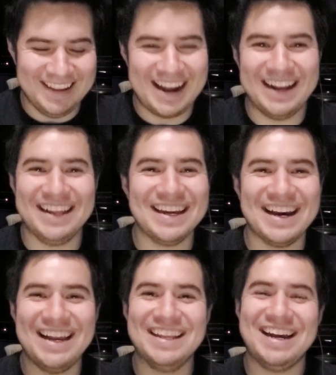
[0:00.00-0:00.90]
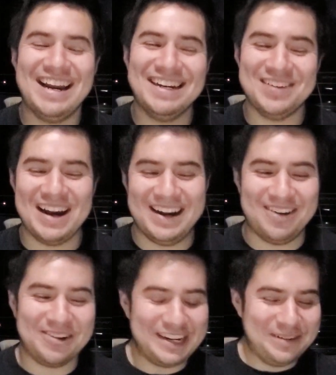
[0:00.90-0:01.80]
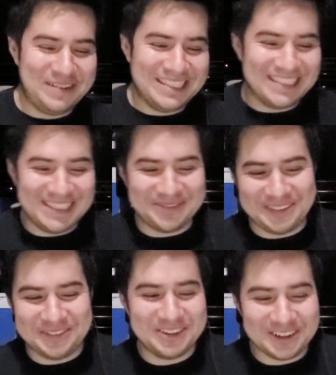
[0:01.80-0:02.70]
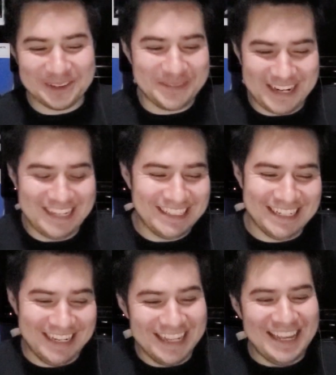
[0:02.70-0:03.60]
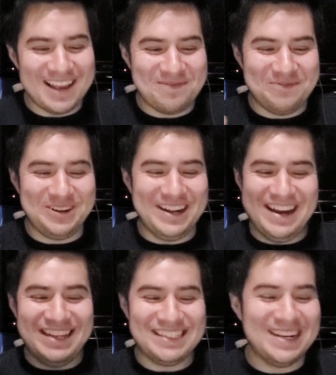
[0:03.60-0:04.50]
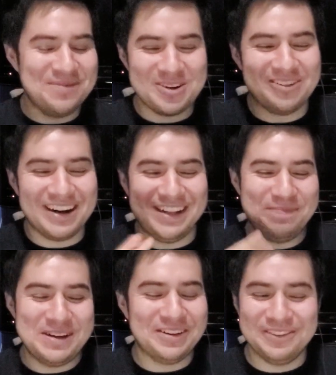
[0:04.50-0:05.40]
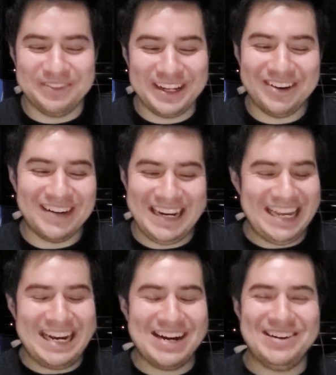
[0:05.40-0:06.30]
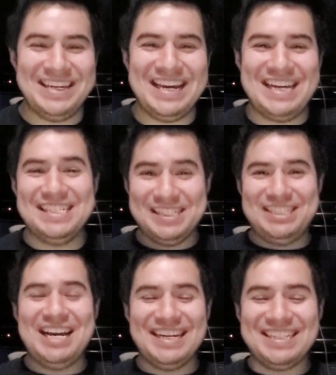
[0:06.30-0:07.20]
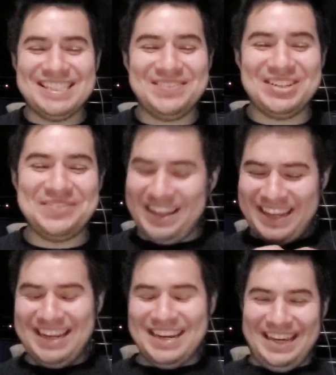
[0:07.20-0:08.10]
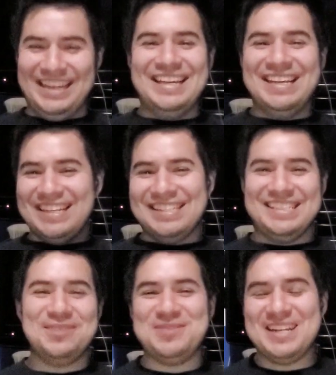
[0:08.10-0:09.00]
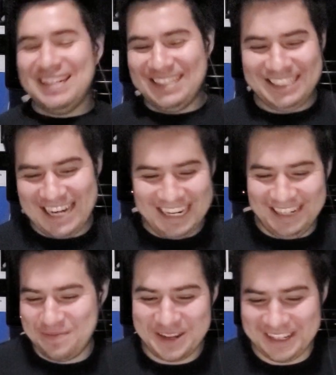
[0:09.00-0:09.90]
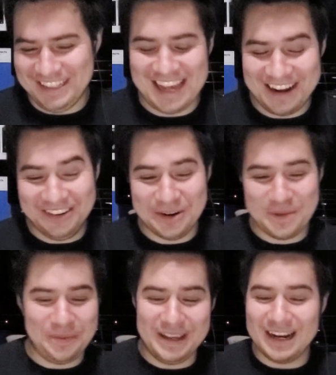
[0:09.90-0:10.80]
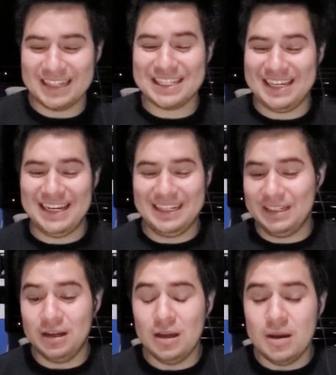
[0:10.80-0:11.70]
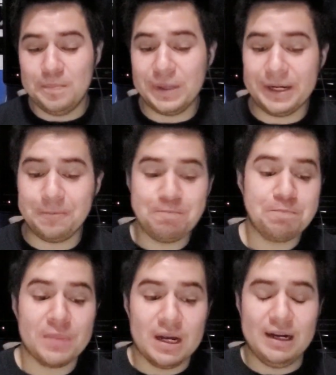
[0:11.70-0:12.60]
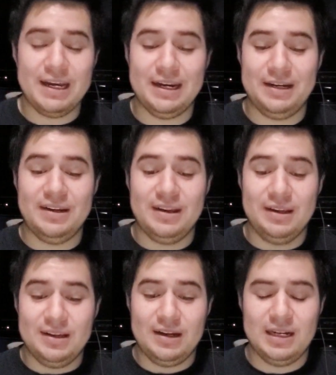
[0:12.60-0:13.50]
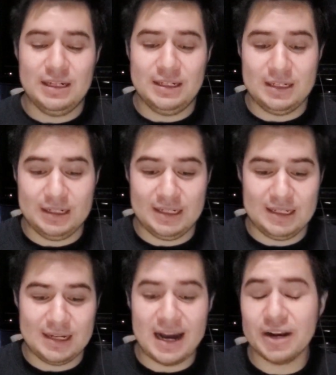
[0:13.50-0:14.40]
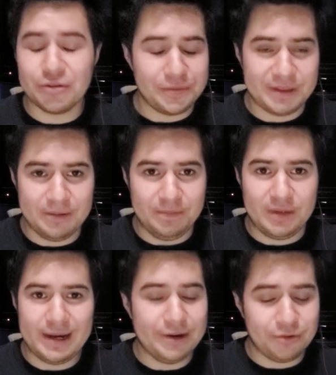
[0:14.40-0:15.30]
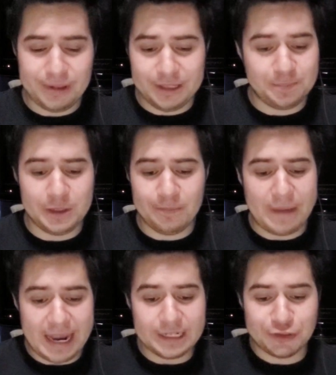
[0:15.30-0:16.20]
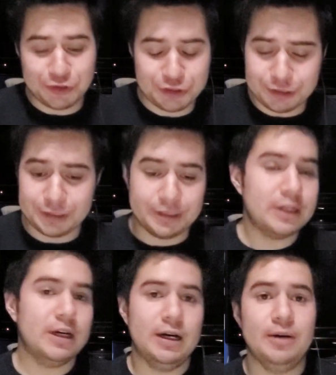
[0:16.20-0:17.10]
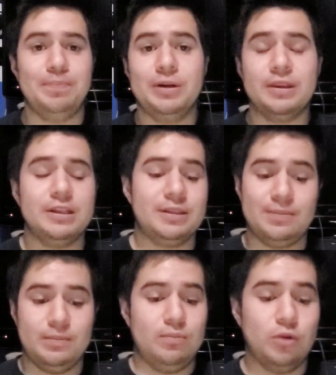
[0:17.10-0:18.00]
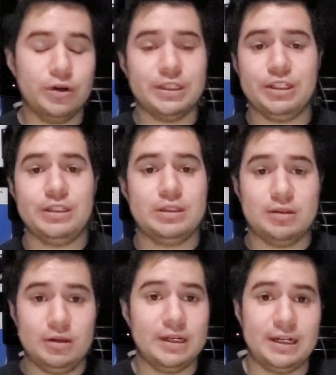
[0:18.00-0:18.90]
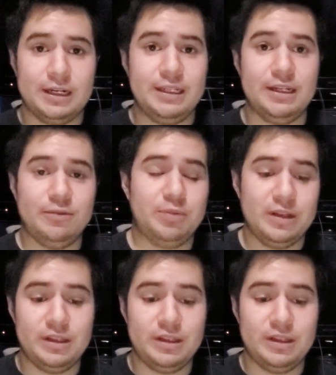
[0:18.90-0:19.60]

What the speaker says: I wanted to mention this before, but I didn't. But somewhere around the middle of the video, I like how he has his jacket zipped up and then he like zips down his jacket because I don't know, maybe it got too heated. But again, I agree with him. I agree these big banks should put these mortgages, look at an idea of putting